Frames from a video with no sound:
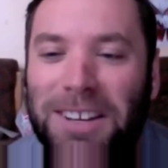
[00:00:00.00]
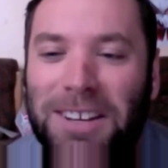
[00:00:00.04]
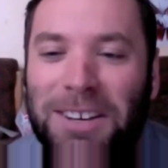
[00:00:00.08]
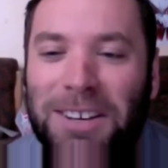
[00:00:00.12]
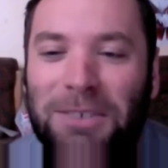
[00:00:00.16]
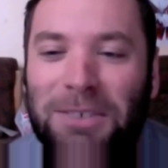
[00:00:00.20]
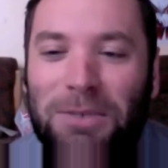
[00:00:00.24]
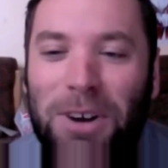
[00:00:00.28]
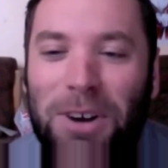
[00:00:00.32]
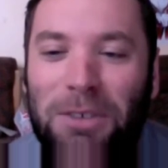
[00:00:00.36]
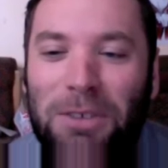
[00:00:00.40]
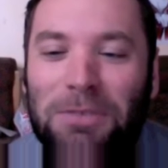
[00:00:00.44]

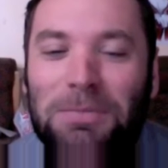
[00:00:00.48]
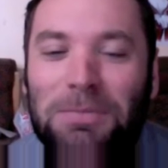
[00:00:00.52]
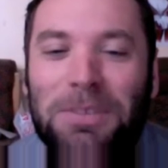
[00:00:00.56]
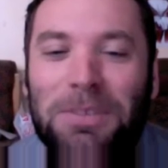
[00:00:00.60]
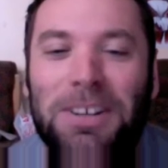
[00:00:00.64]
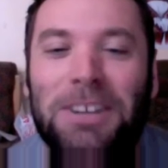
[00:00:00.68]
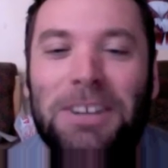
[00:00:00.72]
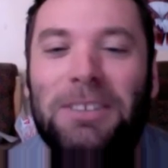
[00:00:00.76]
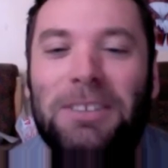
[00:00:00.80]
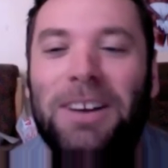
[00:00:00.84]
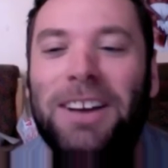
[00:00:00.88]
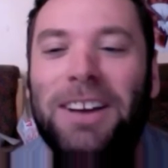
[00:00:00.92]
Walt, but
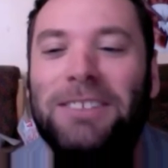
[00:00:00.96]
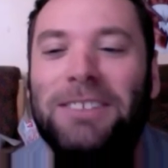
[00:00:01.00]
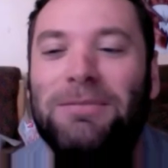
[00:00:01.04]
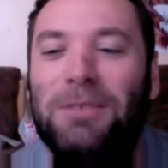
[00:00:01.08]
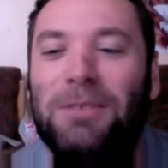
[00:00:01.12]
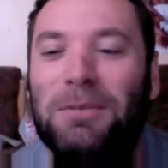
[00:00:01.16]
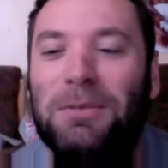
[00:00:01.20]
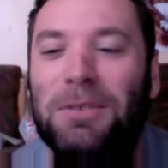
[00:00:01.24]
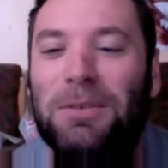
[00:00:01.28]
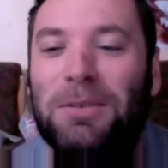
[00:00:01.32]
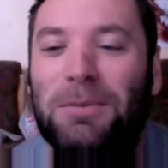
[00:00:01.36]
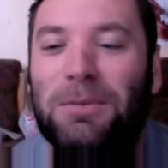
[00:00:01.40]
anyway,
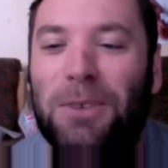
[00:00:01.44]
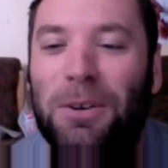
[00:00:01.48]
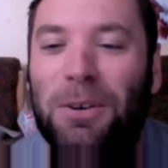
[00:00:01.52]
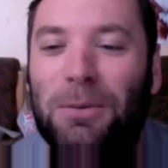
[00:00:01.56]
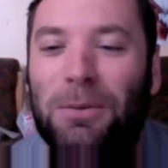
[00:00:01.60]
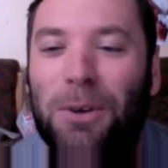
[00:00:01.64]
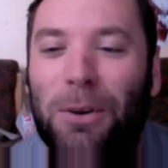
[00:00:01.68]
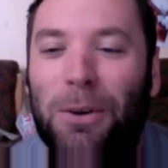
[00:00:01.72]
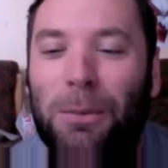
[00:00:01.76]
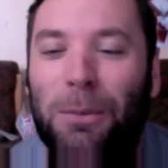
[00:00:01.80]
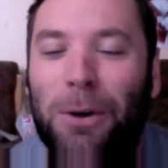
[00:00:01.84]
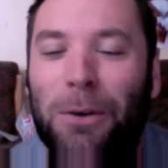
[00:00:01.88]

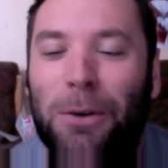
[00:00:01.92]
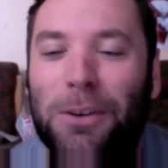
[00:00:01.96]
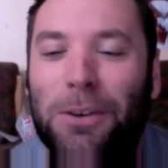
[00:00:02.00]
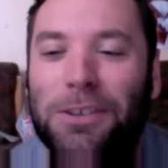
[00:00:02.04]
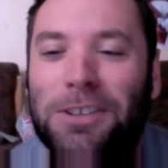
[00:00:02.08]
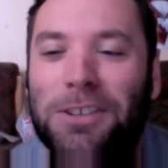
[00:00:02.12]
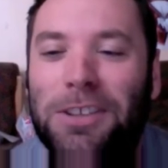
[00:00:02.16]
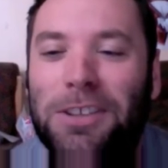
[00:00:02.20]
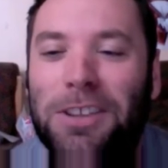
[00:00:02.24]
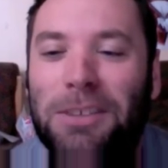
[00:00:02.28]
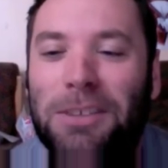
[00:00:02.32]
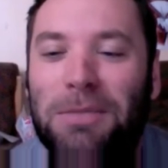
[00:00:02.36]
Walt
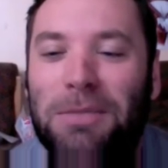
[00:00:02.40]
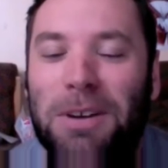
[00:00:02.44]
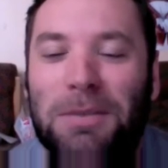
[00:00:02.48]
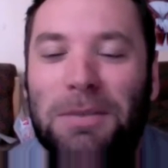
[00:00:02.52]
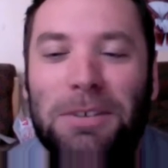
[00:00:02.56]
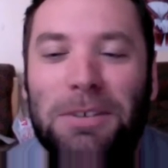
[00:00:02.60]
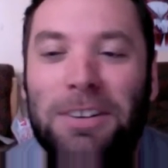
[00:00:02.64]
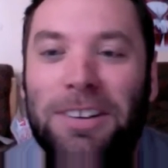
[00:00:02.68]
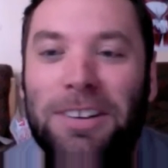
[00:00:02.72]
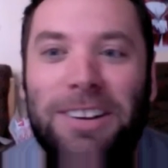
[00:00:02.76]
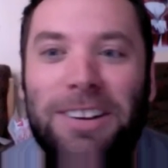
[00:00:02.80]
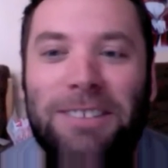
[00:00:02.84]
Disney thing,
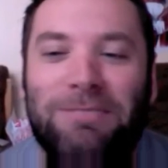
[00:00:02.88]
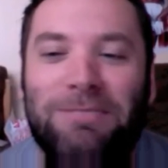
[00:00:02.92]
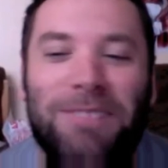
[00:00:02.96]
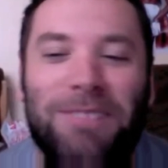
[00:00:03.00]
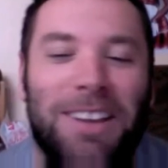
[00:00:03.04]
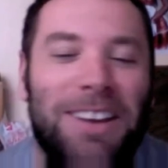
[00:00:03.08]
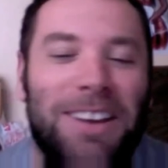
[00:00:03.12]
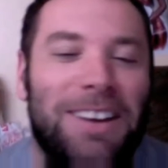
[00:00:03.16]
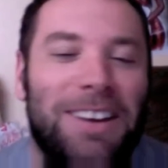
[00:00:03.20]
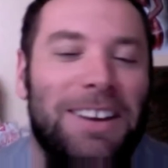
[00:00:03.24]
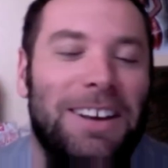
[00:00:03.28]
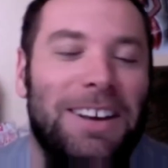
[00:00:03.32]
perhaps, I don't
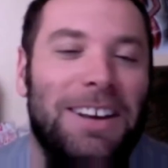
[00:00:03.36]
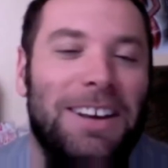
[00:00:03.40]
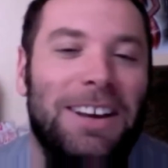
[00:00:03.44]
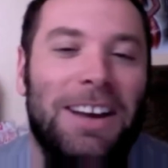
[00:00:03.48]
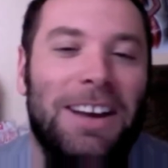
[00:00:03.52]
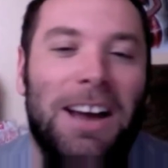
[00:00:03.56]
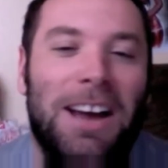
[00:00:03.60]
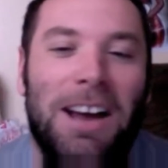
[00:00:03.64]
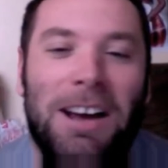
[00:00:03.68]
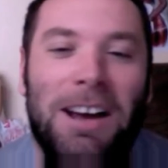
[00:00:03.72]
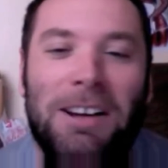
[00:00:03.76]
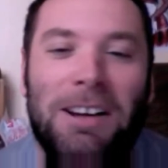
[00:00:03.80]

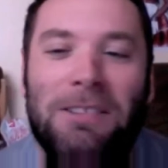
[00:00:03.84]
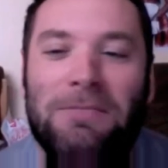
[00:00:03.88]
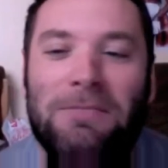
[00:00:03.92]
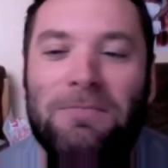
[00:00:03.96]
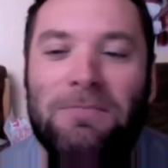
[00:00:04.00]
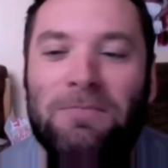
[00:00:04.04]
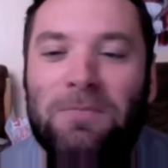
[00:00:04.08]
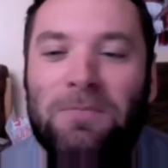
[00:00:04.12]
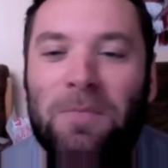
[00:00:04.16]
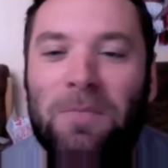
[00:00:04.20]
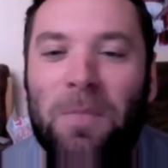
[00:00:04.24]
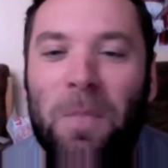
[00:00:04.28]

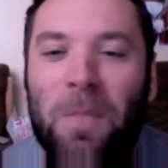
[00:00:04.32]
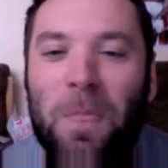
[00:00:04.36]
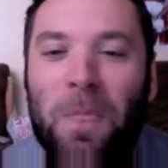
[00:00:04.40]
know.